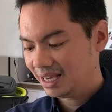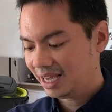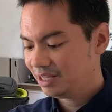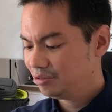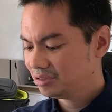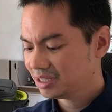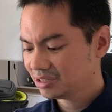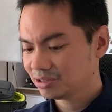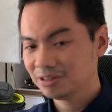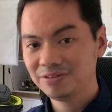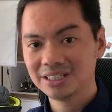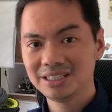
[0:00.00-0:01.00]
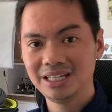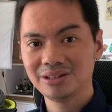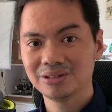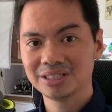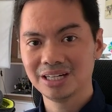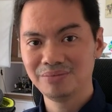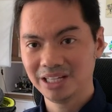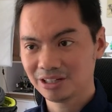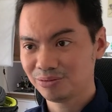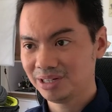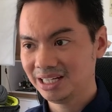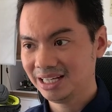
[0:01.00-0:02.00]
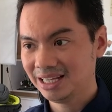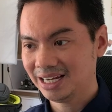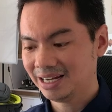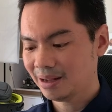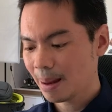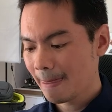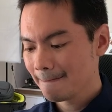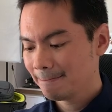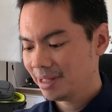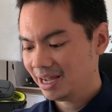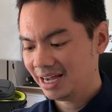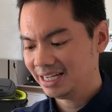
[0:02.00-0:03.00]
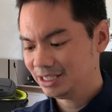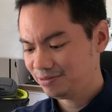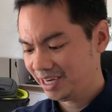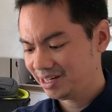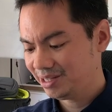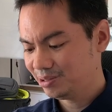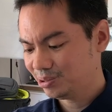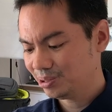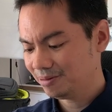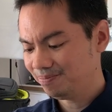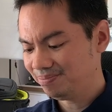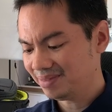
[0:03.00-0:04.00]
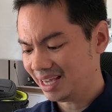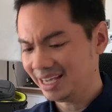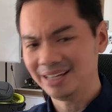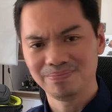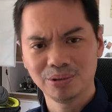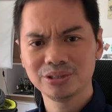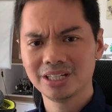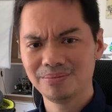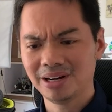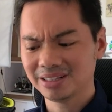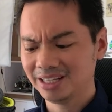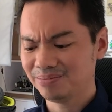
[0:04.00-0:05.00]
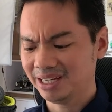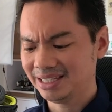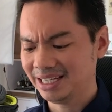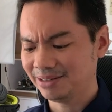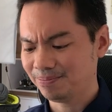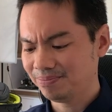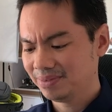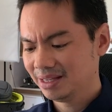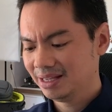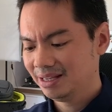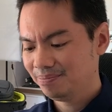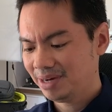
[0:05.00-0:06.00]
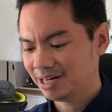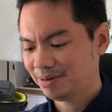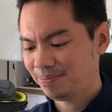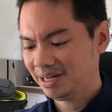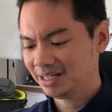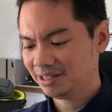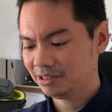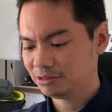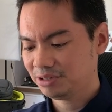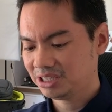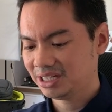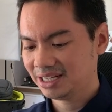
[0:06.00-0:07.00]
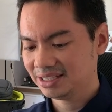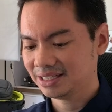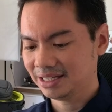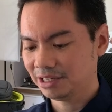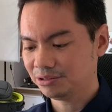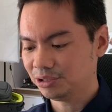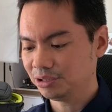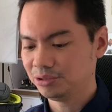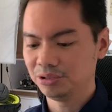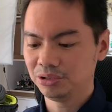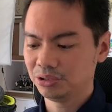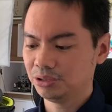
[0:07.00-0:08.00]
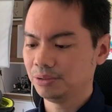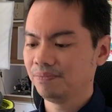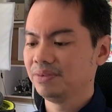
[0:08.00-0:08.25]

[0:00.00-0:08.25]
I used a service dito sa Metro Manila. Uh, he's very good. I posted about him, I think, para mapalitan yung switches and now all good to.